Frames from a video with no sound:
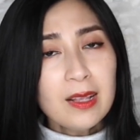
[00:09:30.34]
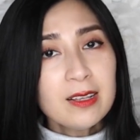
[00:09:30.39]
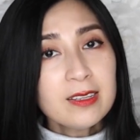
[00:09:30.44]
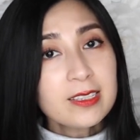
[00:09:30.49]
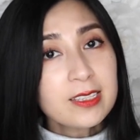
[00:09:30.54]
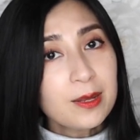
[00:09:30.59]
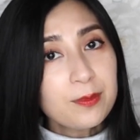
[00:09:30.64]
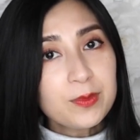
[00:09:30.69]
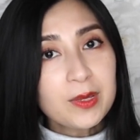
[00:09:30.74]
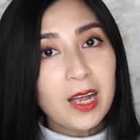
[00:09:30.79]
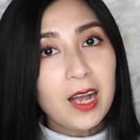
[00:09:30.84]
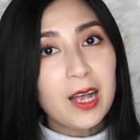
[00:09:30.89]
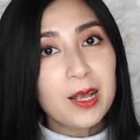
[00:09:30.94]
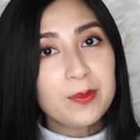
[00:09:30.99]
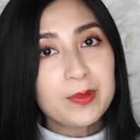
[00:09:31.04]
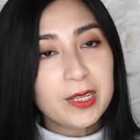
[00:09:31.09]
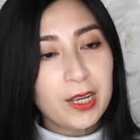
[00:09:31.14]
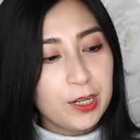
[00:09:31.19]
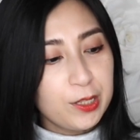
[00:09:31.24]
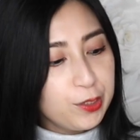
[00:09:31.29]

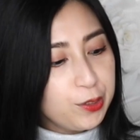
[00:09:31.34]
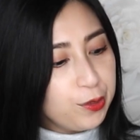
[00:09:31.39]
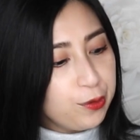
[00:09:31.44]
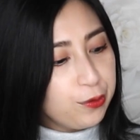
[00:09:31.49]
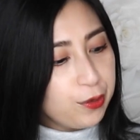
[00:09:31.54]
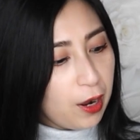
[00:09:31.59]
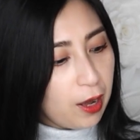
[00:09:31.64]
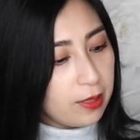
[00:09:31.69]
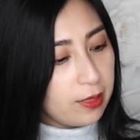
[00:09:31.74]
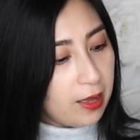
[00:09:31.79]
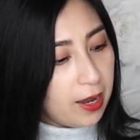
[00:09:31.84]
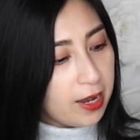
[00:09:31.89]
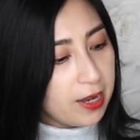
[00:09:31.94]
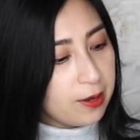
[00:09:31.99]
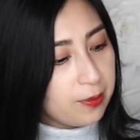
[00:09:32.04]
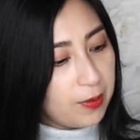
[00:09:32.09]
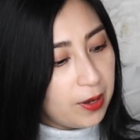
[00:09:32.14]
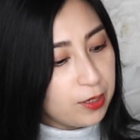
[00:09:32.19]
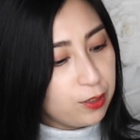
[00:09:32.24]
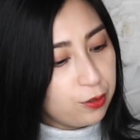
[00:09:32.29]
sometimes I do not
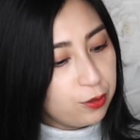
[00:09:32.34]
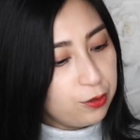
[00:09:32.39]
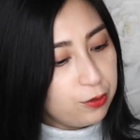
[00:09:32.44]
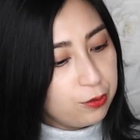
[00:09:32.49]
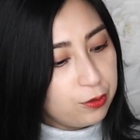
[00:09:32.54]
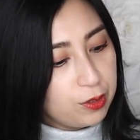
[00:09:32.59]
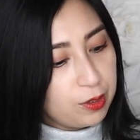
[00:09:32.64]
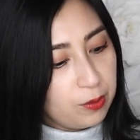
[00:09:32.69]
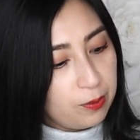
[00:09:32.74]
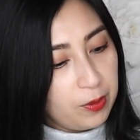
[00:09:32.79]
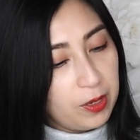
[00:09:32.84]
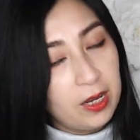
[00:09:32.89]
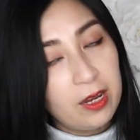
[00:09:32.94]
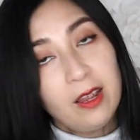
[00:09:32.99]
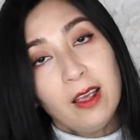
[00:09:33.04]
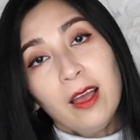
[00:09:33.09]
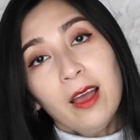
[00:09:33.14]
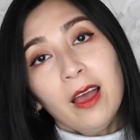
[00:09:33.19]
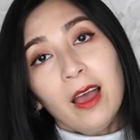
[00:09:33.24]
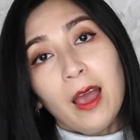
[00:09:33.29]
like my shoes to
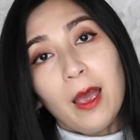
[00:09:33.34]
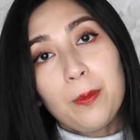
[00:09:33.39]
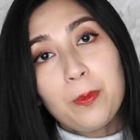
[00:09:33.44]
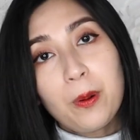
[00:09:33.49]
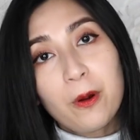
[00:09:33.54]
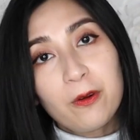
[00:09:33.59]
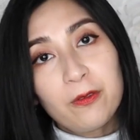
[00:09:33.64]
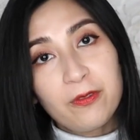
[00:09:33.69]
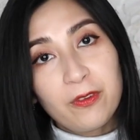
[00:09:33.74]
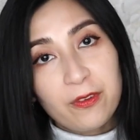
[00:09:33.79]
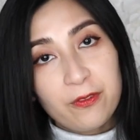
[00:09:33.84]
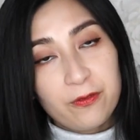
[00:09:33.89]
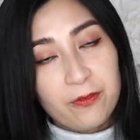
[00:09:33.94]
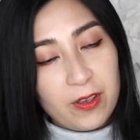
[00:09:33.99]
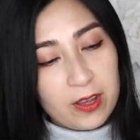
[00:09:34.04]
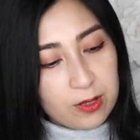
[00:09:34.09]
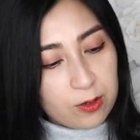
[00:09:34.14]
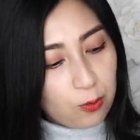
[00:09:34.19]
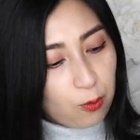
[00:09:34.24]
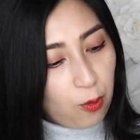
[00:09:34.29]
be a perfect
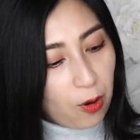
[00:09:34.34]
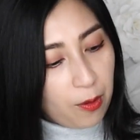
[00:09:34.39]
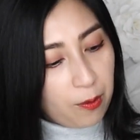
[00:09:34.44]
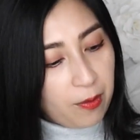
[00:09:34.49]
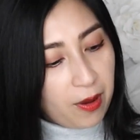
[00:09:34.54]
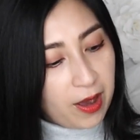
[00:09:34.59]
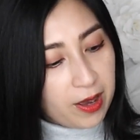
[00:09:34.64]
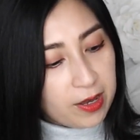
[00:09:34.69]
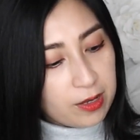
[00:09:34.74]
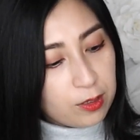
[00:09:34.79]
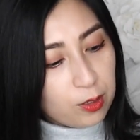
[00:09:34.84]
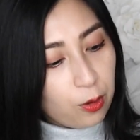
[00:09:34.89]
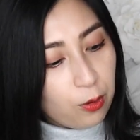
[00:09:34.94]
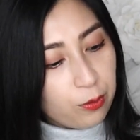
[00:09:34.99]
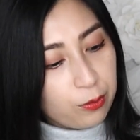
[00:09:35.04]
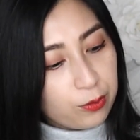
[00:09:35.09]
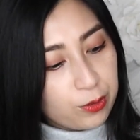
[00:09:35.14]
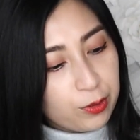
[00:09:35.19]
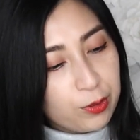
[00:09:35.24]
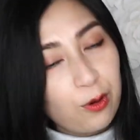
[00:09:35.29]
fit where my
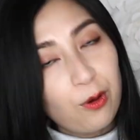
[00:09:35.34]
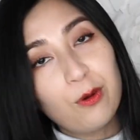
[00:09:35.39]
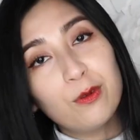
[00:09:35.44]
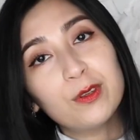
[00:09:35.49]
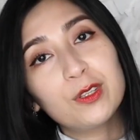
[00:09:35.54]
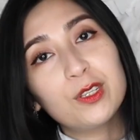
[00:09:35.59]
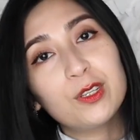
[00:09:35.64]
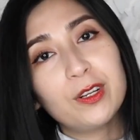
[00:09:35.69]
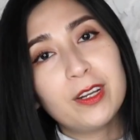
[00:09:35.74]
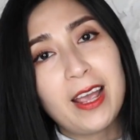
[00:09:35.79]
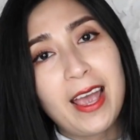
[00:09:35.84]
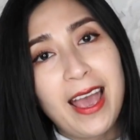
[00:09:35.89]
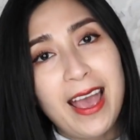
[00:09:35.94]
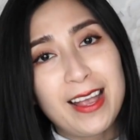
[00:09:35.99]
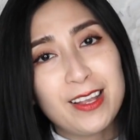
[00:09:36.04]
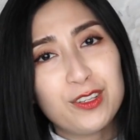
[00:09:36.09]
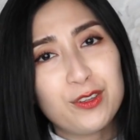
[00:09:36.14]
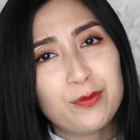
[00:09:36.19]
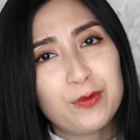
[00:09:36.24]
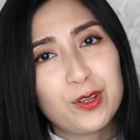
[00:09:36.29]
toes goes to the
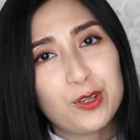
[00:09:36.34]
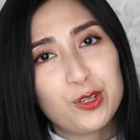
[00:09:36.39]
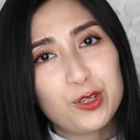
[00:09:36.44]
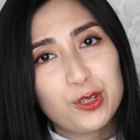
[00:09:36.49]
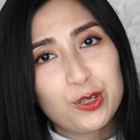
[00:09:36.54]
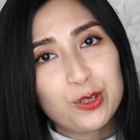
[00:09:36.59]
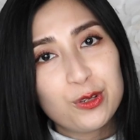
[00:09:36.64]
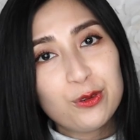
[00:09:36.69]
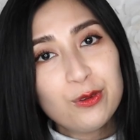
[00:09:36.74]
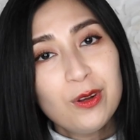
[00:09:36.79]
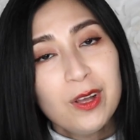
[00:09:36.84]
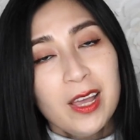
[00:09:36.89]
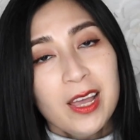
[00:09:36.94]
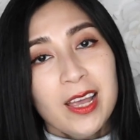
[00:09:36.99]
edge of the shoe.